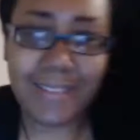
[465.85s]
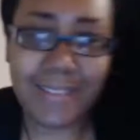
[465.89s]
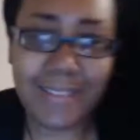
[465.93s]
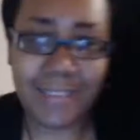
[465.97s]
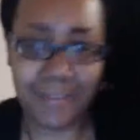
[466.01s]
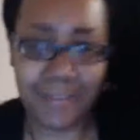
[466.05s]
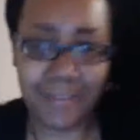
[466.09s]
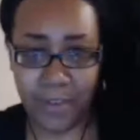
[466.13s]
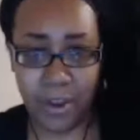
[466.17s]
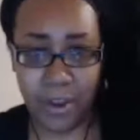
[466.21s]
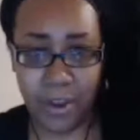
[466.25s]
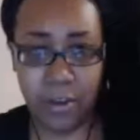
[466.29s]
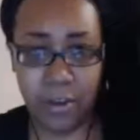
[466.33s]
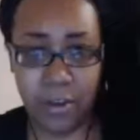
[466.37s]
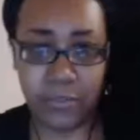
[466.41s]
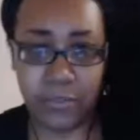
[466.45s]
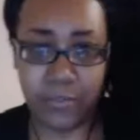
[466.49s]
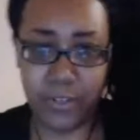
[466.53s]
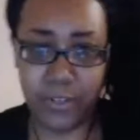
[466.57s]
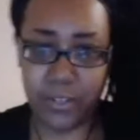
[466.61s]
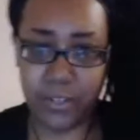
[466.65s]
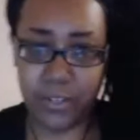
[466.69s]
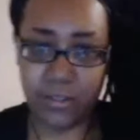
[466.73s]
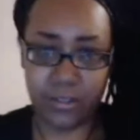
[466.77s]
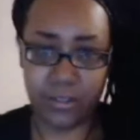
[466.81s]
because that's
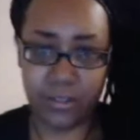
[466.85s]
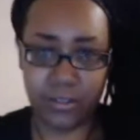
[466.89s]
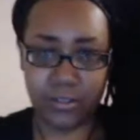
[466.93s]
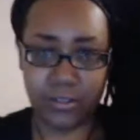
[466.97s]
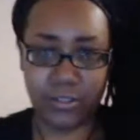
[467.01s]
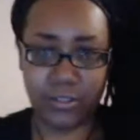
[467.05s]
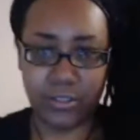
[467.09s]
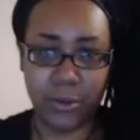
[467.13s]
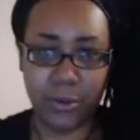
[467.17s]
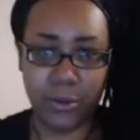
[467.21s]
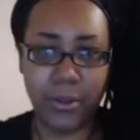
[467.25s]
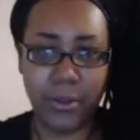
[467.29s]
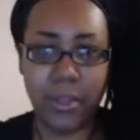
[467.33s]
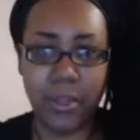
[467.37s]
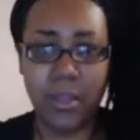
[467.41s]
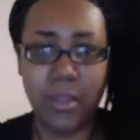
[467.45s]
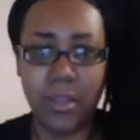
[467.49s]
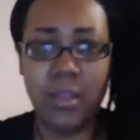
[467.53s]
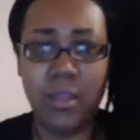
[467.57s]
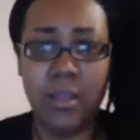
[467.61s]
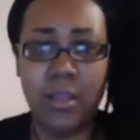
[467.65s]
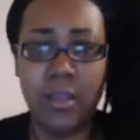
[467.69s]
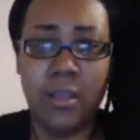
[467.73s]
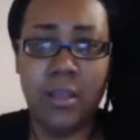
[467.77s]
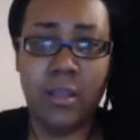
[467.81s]
involved.
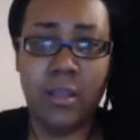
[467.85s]
So